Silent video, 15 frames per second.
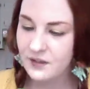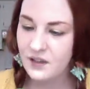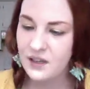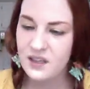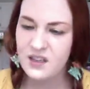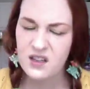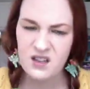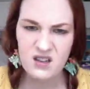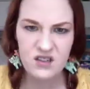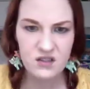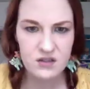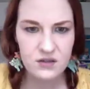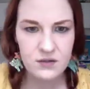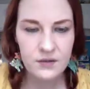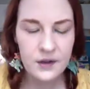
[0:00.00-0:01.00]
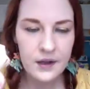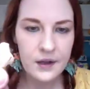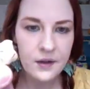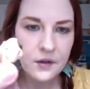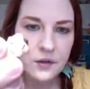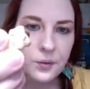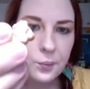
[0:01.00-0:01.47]
And then there's
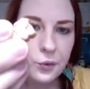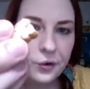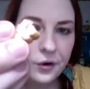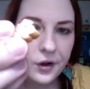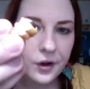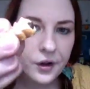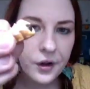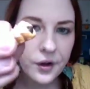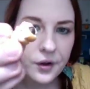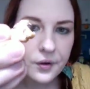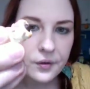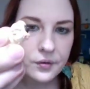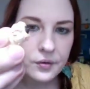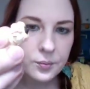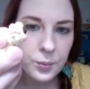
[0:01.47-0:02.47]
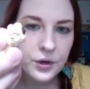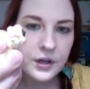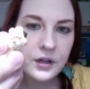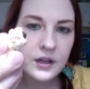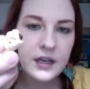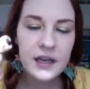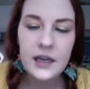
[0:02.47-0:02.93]
some sort of
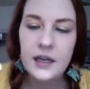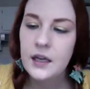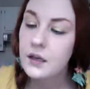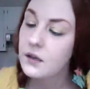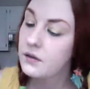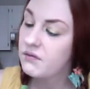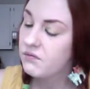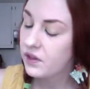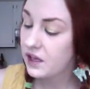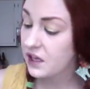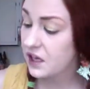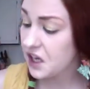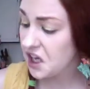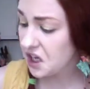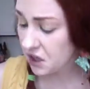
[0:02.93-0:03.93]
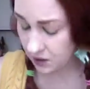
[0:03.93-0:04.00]
sprinkly thingy.